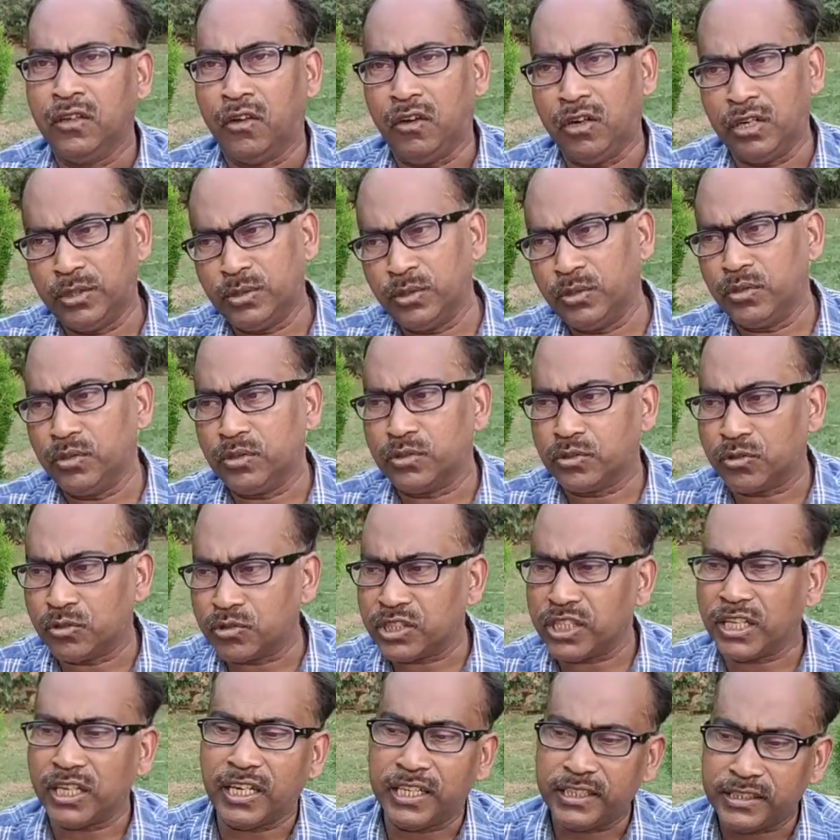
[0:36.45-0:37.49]
Although
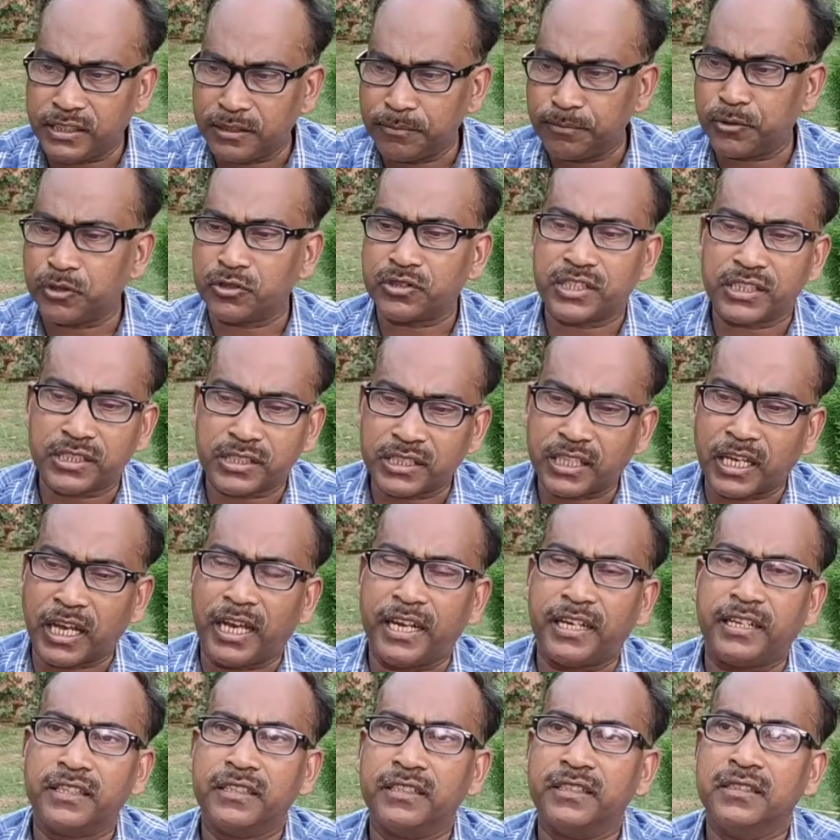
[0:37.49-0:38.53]
socializing process
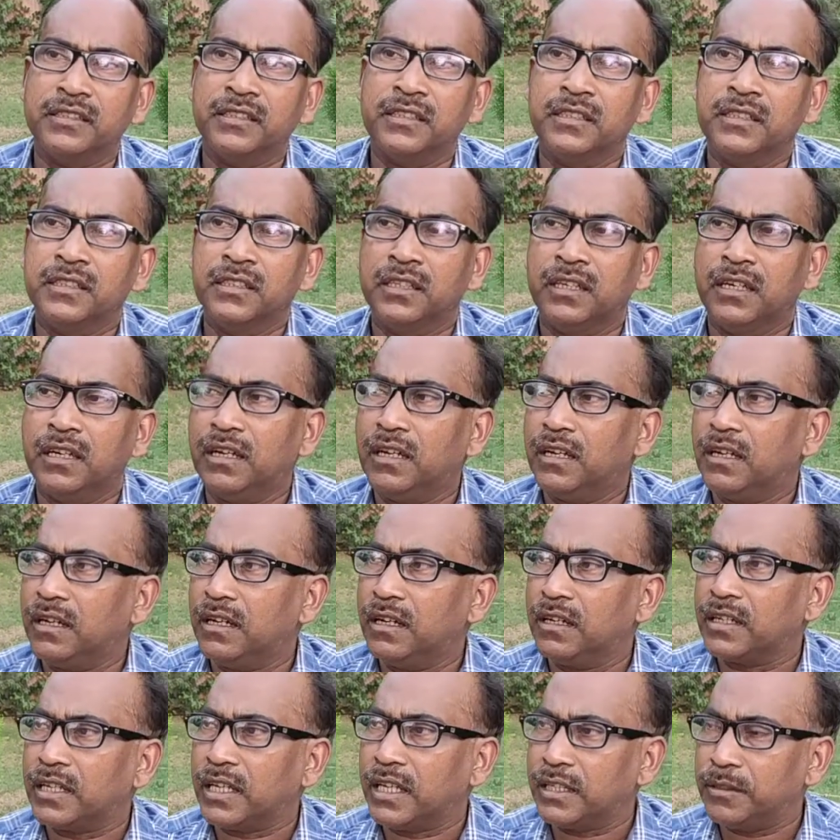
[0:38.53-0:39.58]
can
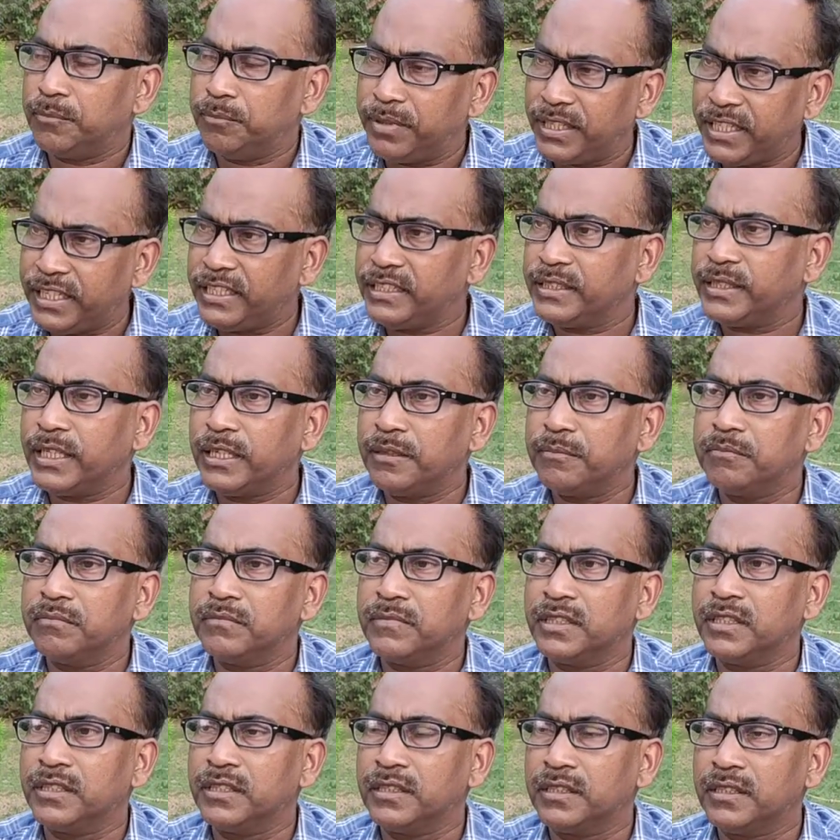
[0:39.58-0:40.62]
bring them,